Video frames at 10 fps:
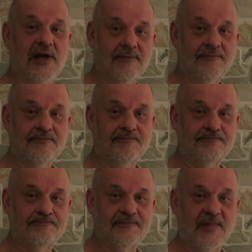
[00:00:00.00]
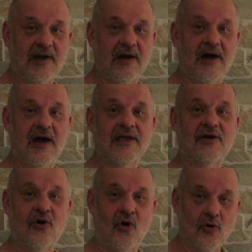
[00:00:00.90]
Well,
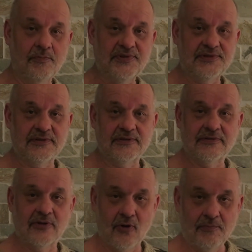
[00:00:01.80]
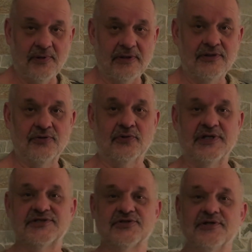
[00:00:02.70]
I hope
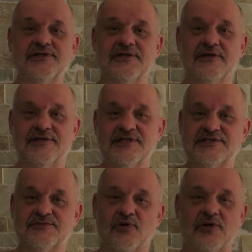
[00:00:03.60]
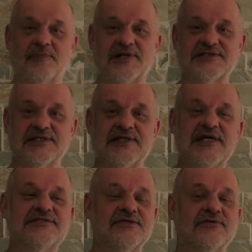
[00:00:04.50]
you enjoyed this small
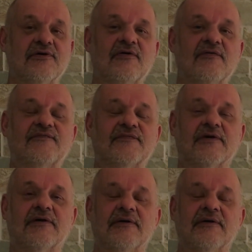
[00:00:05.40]
presentation of